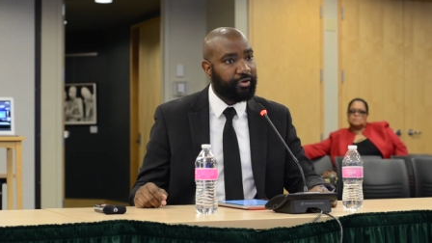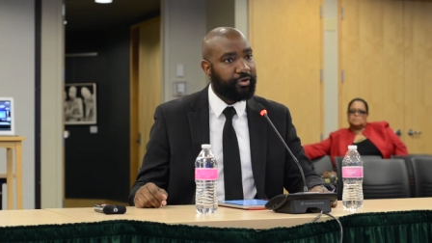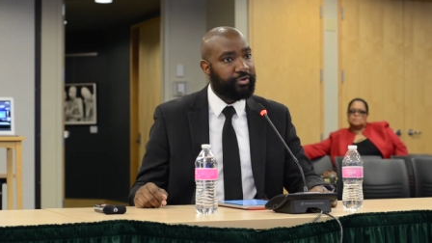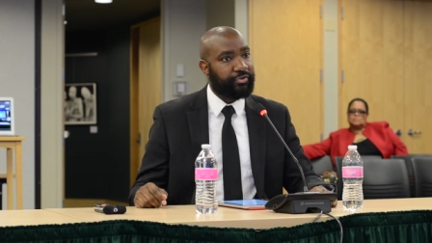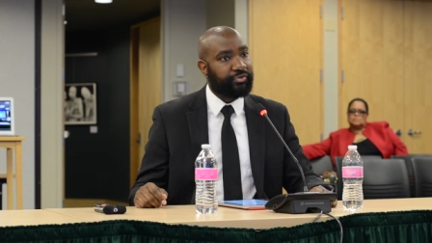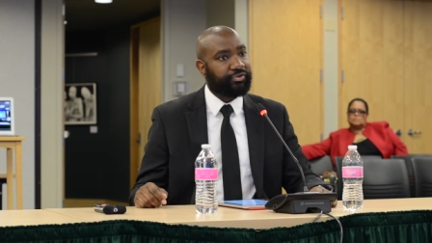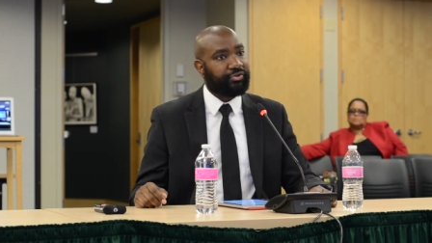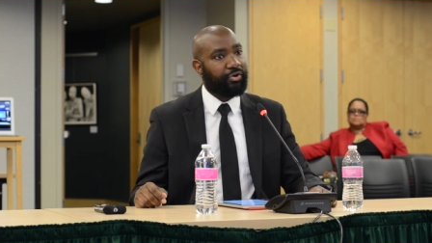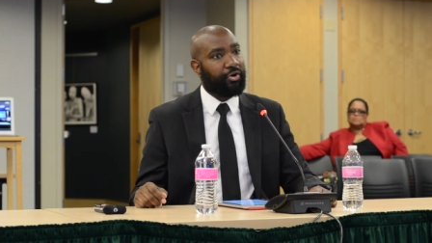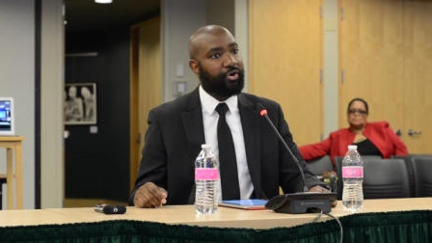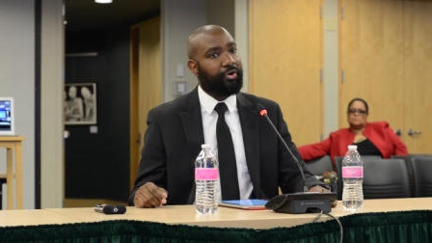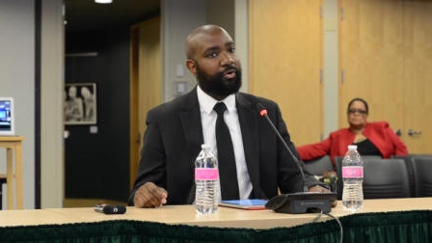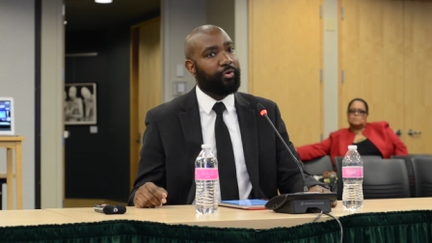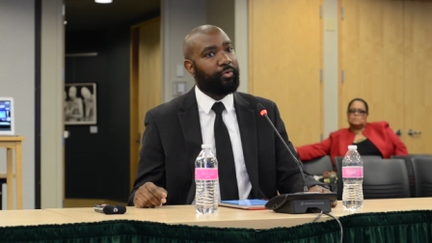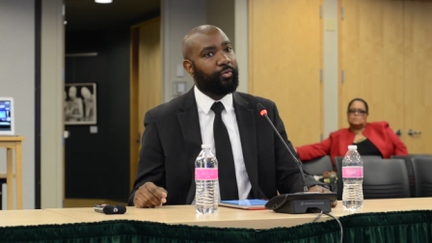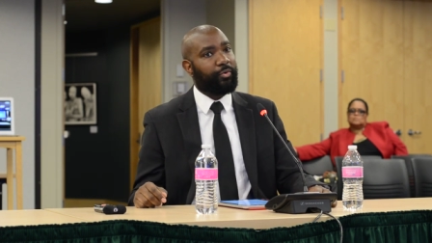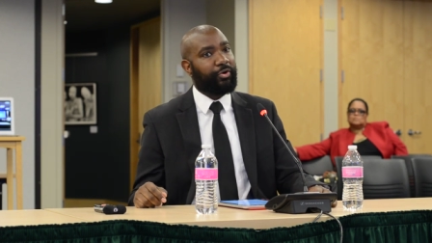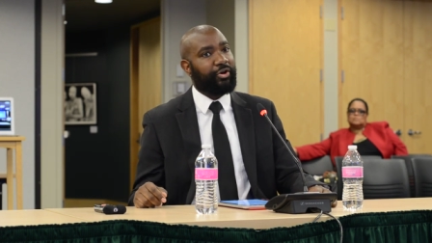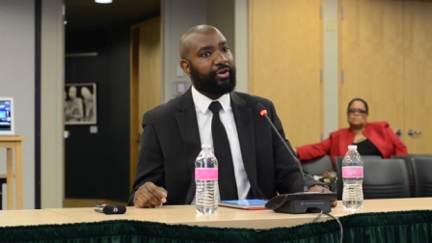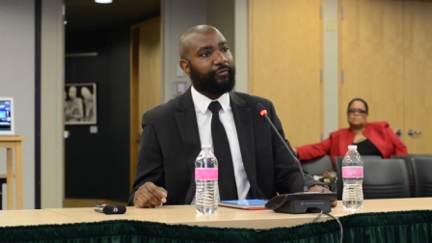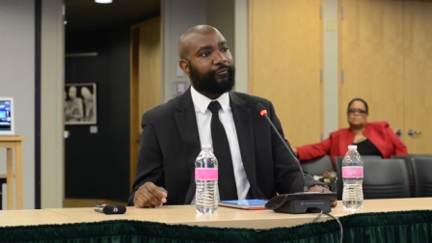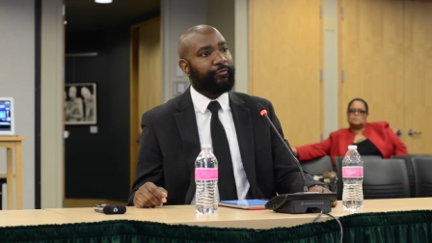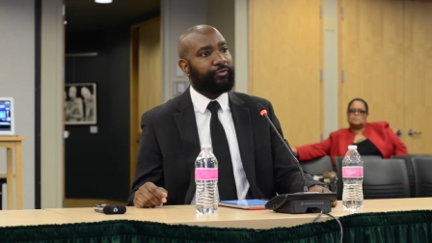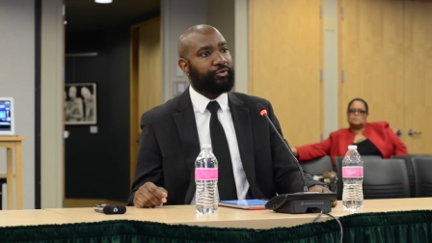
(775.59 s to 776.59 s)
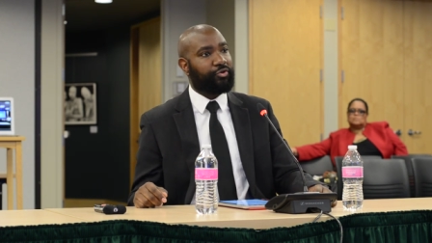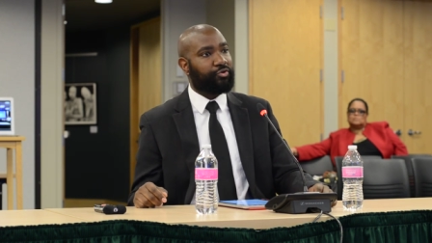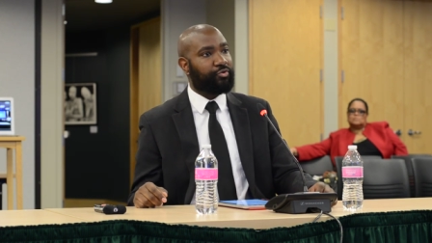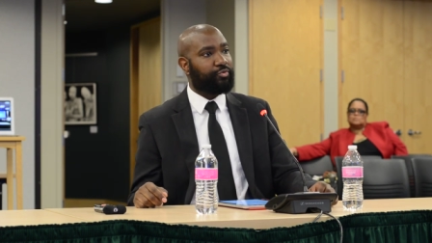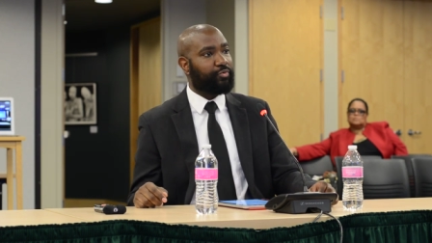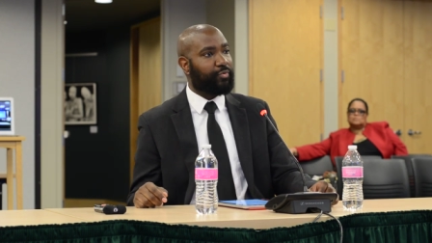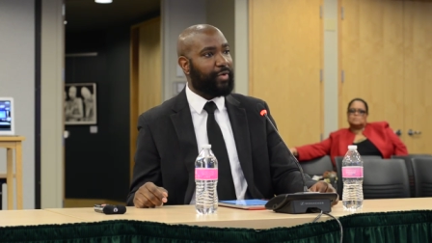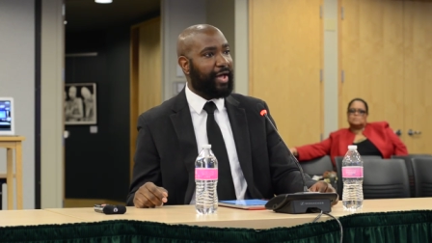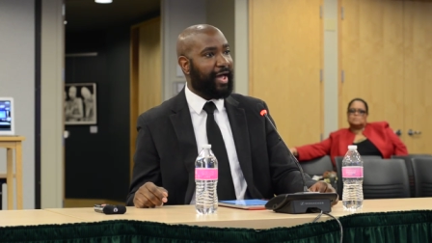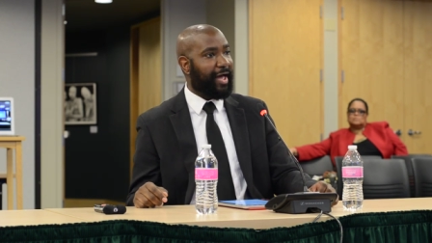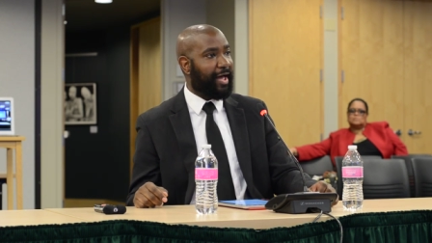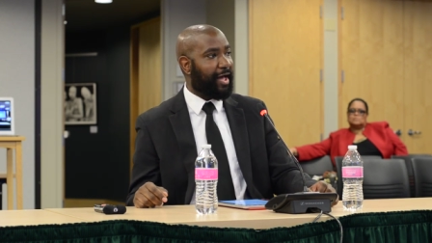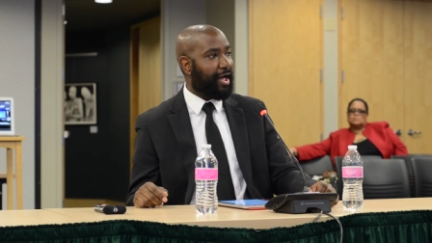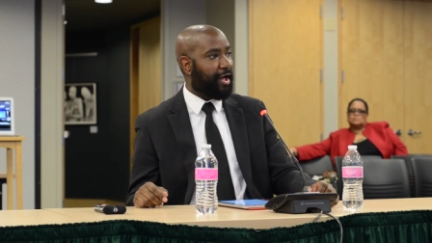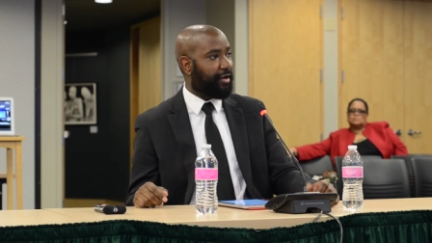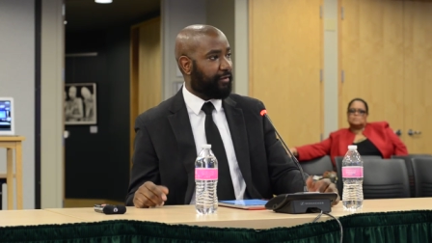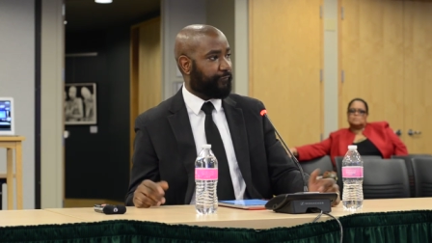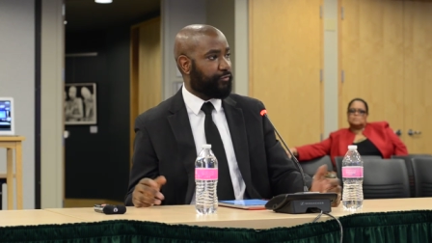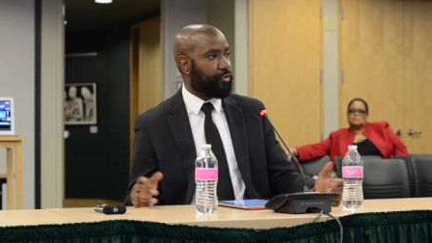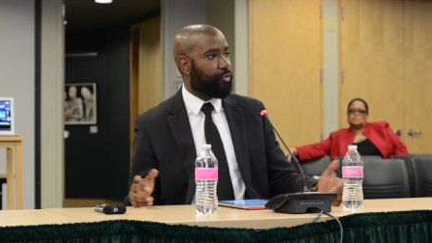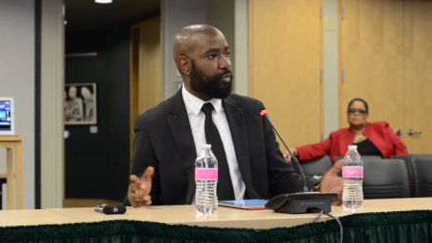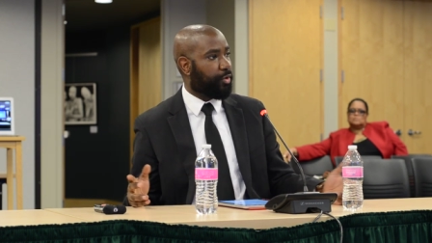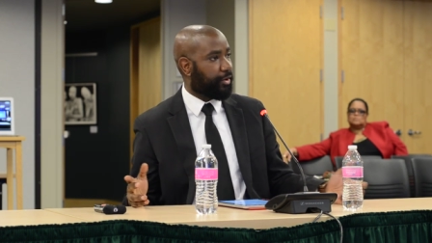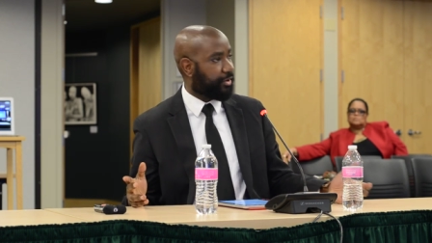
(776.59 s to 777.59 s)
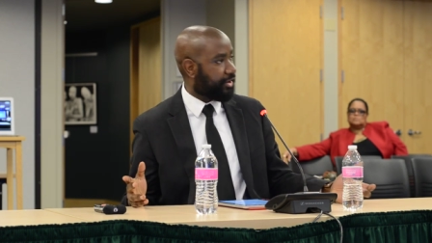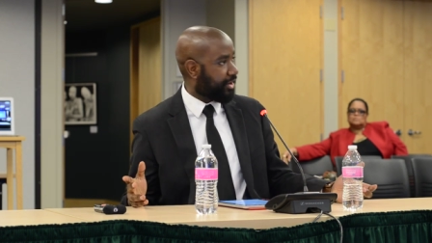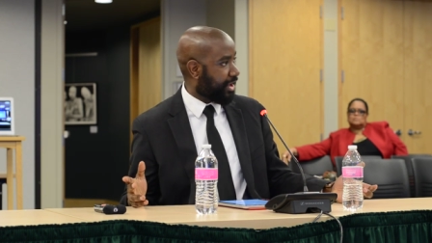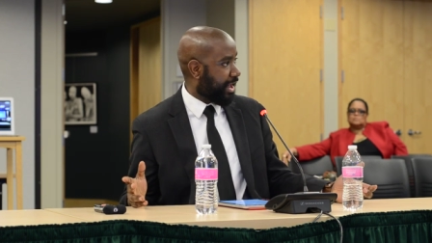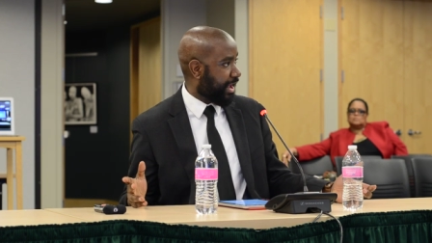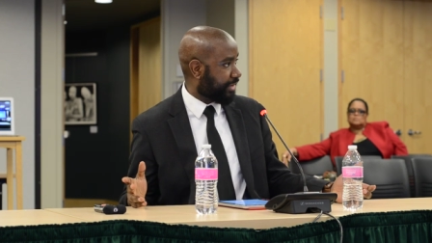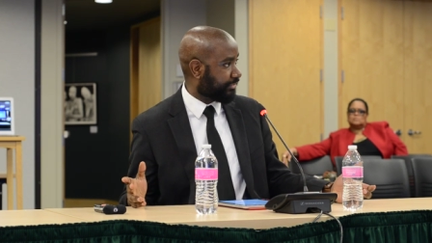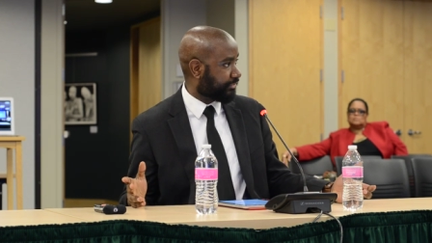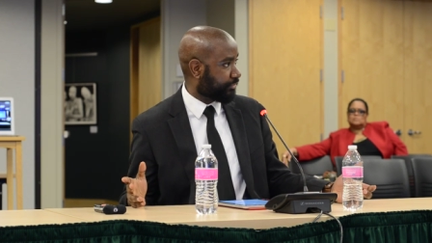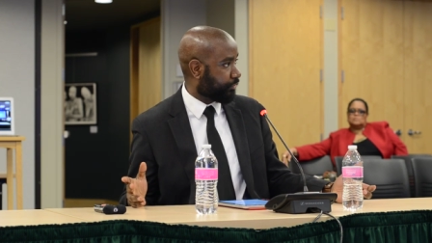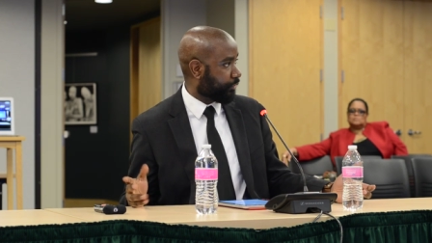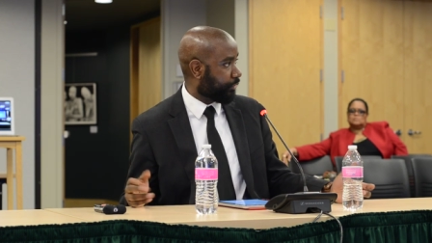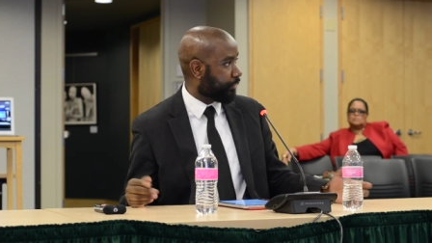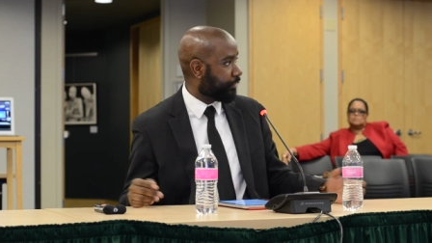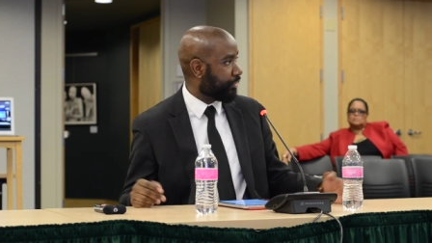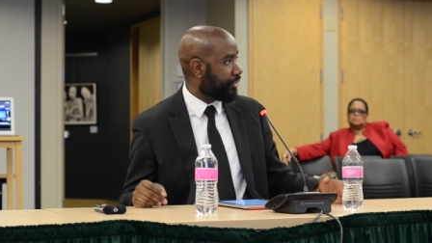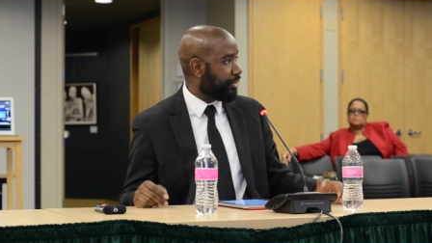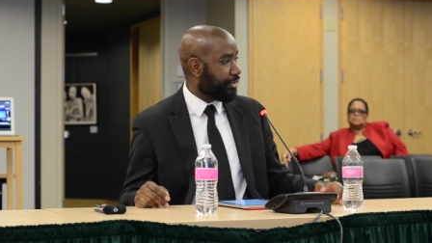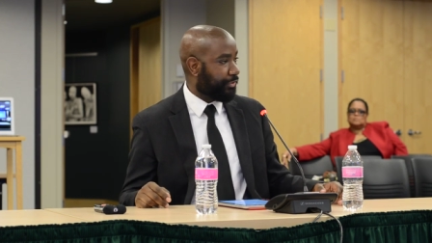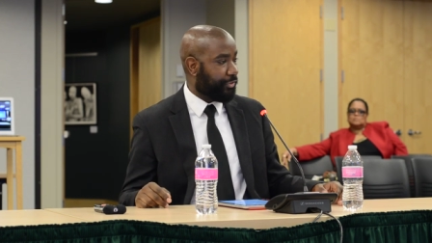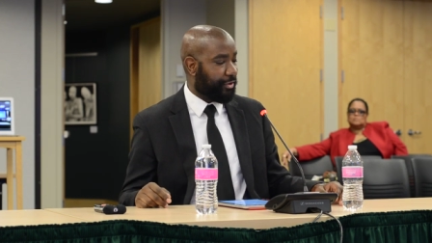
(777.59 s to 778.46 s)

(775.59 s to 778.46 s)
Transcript: So if you work at a high school,